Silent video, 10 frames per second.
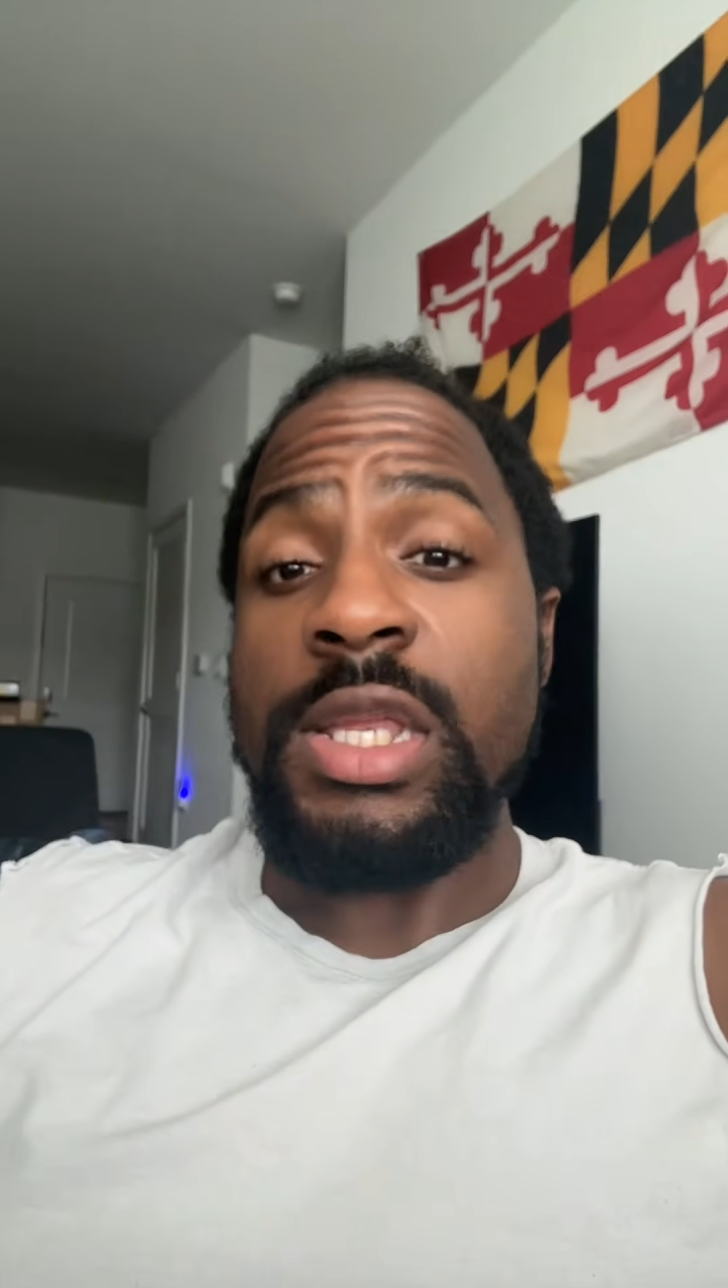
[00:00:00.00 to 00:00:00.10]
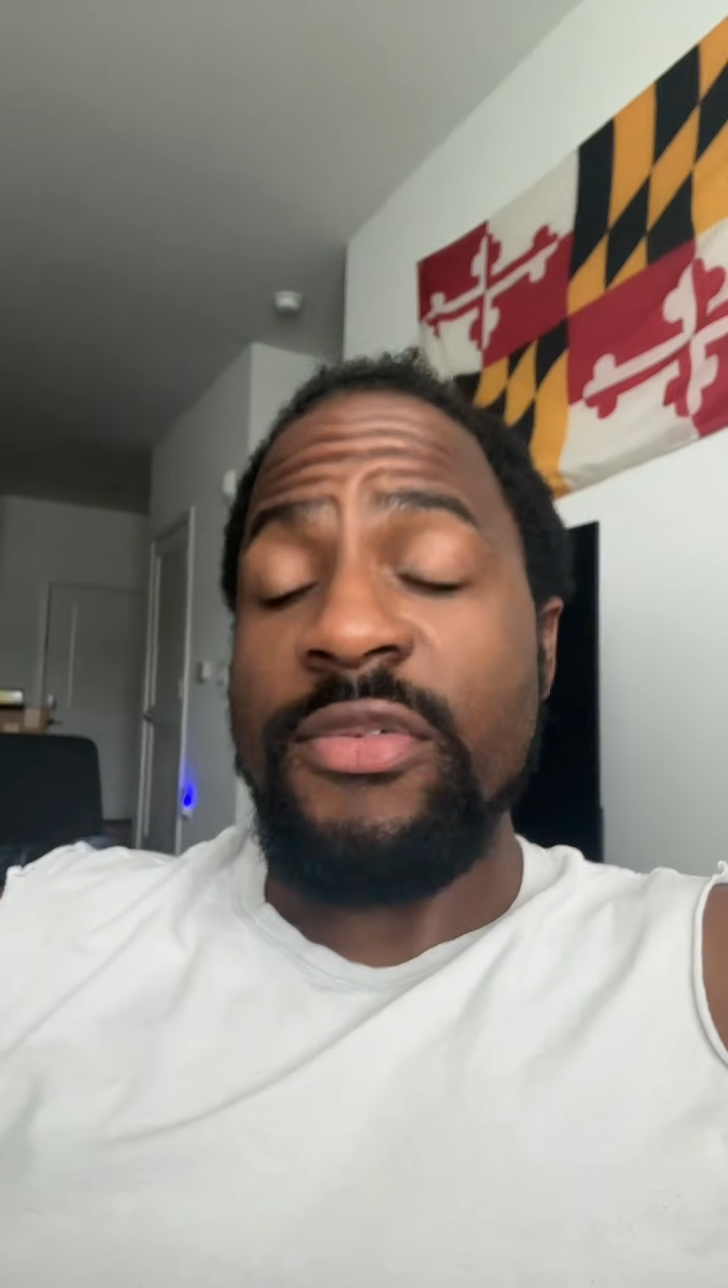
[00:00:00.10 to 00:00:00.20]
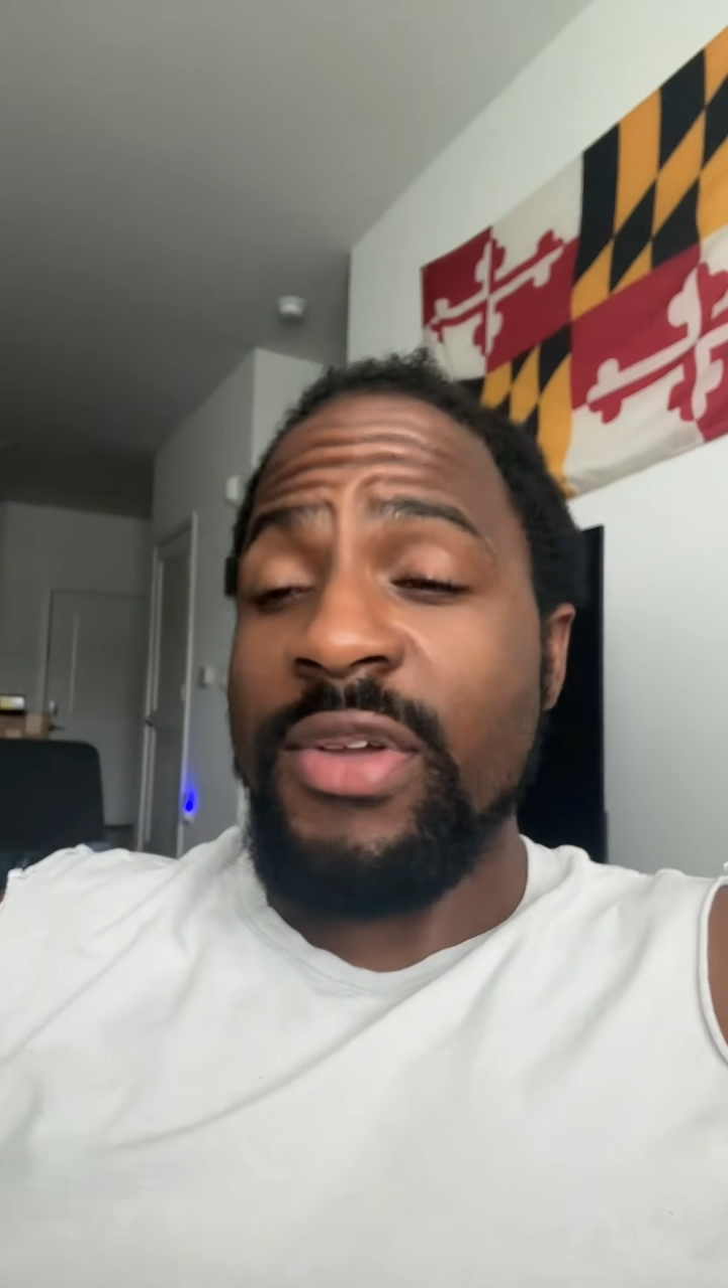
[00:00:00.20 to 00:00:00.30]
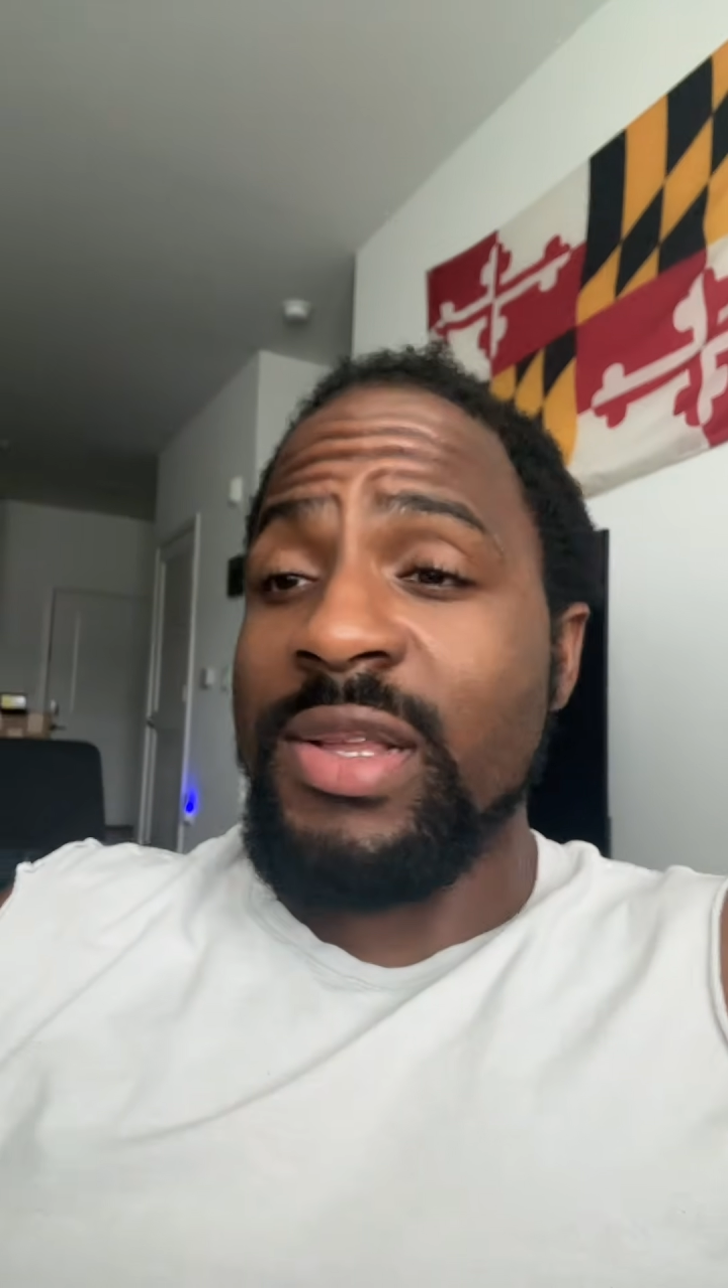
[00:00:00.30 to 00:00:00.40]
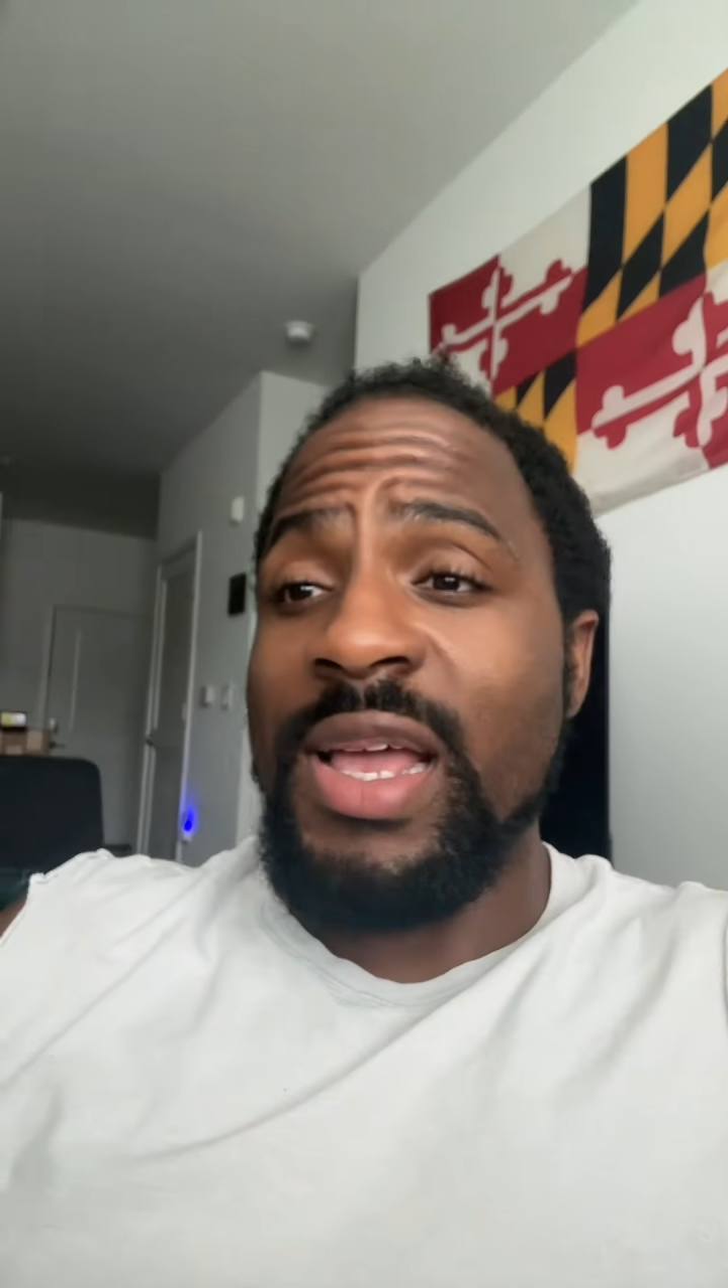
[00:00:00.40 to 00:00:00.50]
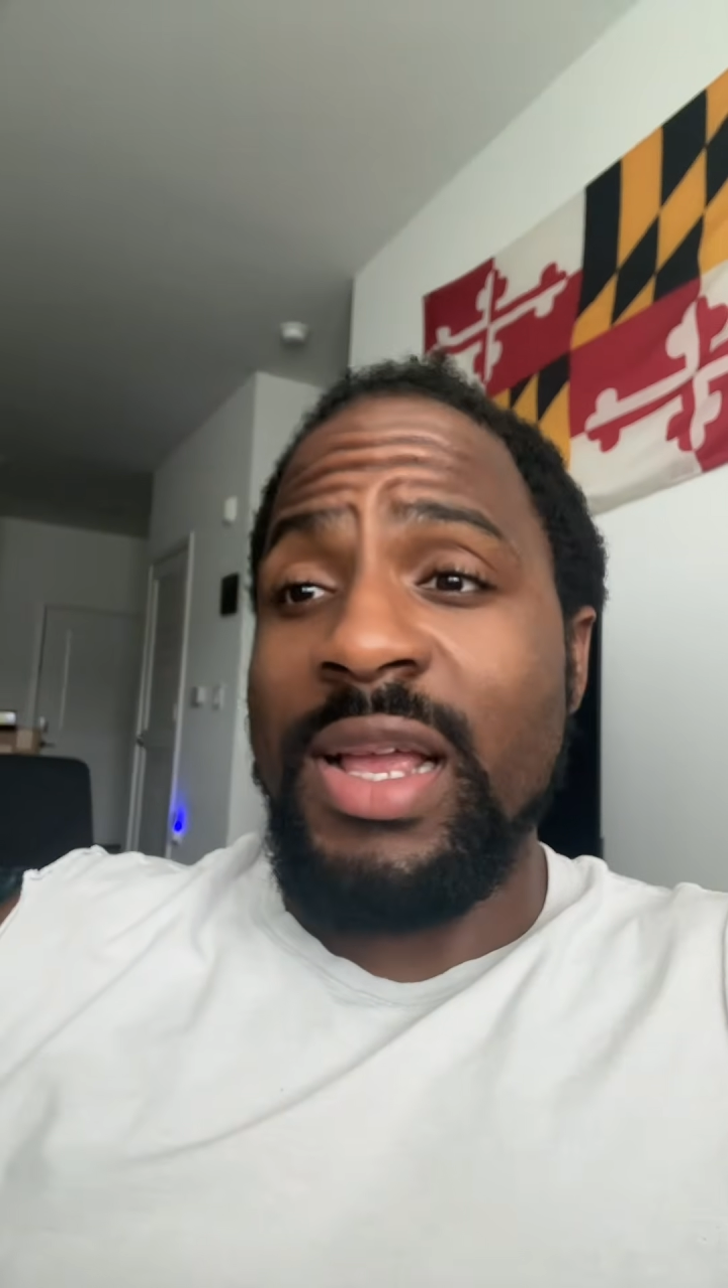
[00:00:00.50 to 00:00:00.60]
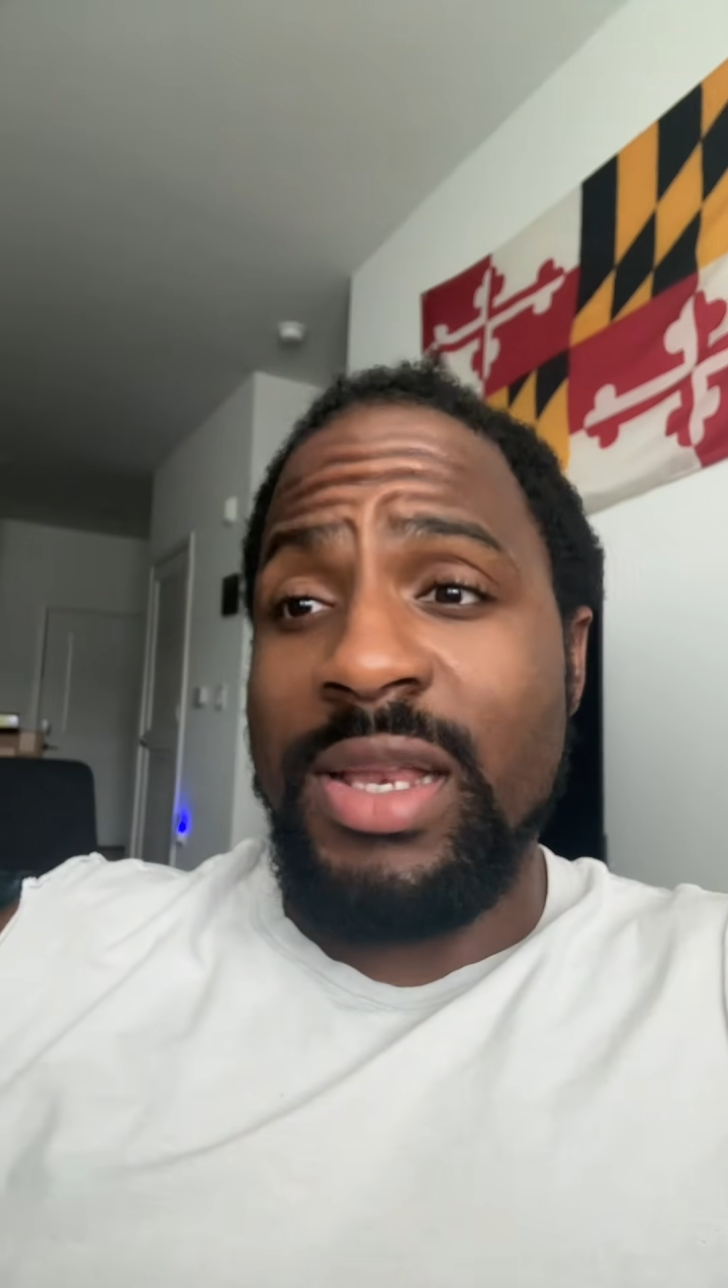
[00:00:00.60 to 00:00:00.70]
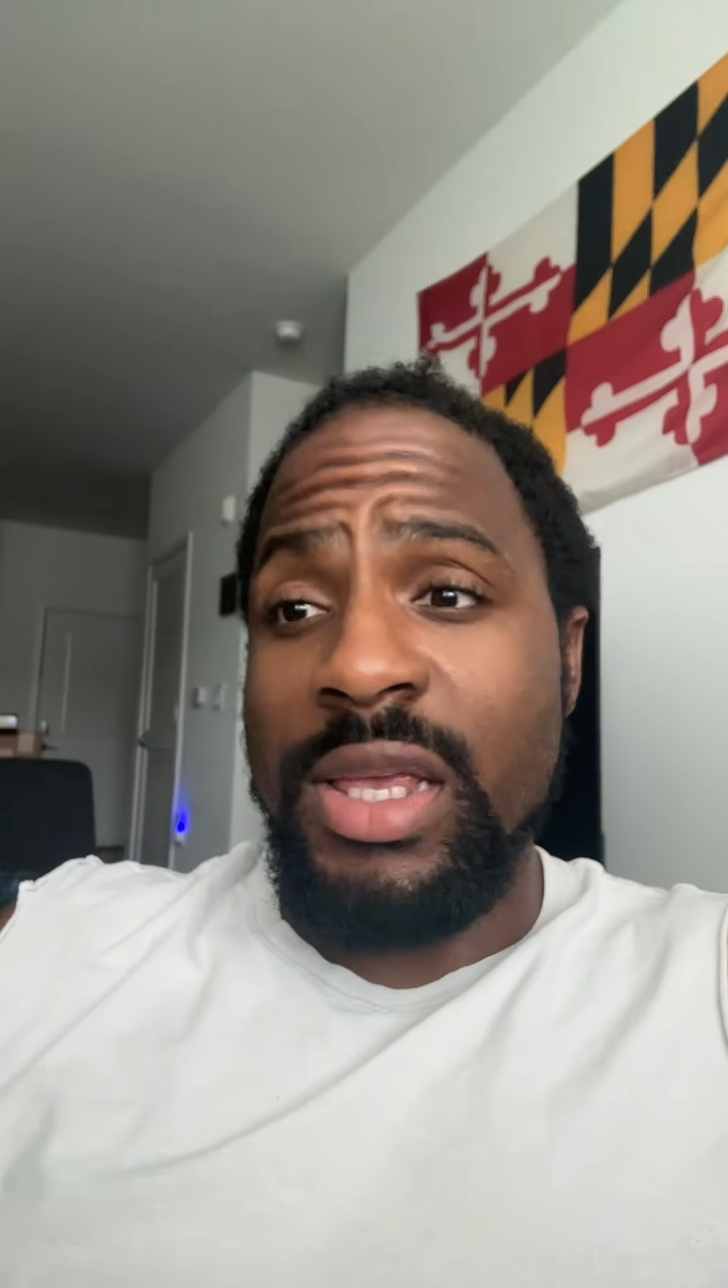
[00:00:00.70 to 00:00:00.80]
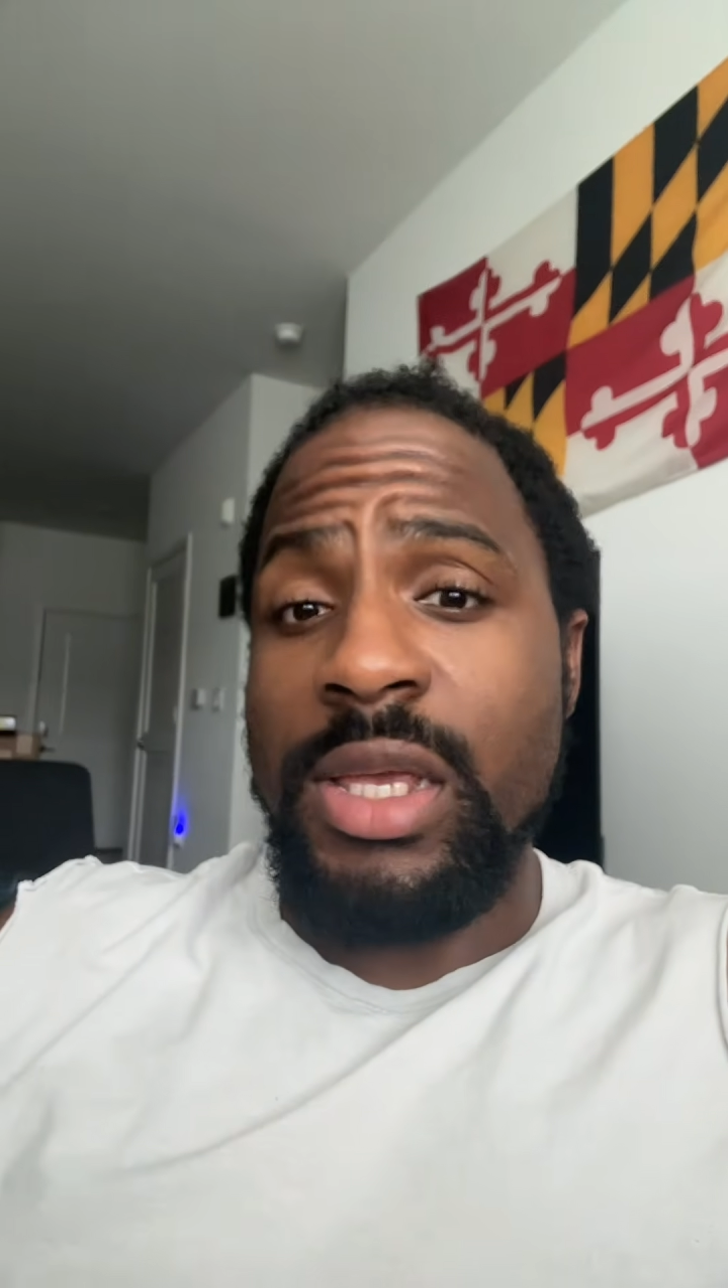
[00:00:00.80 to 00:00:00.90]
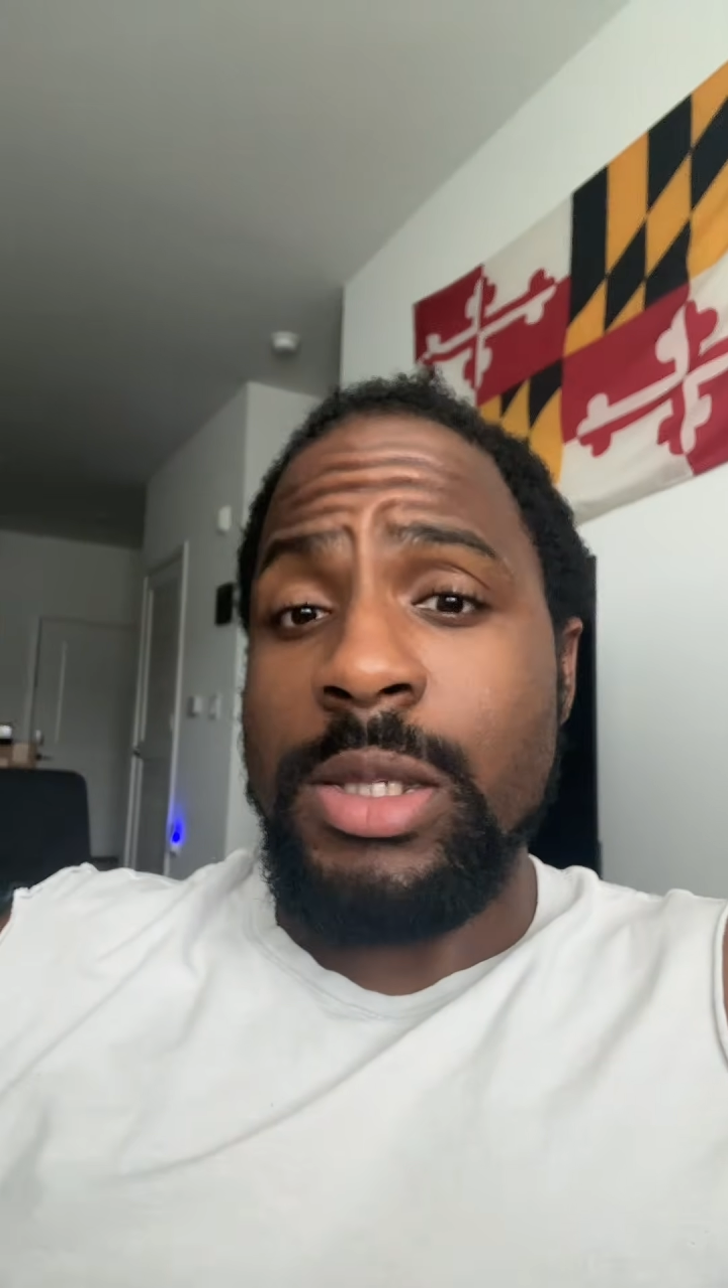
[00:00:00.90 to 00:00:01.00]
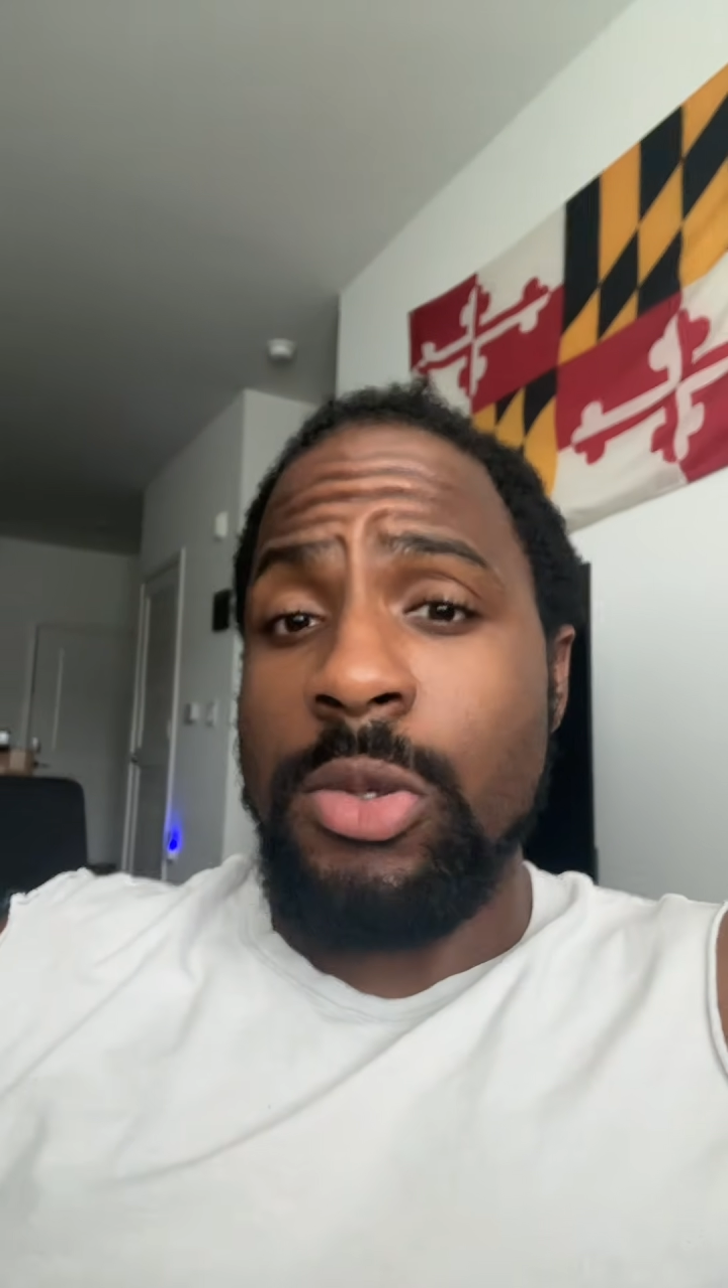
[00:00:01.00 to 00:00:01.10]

different techniques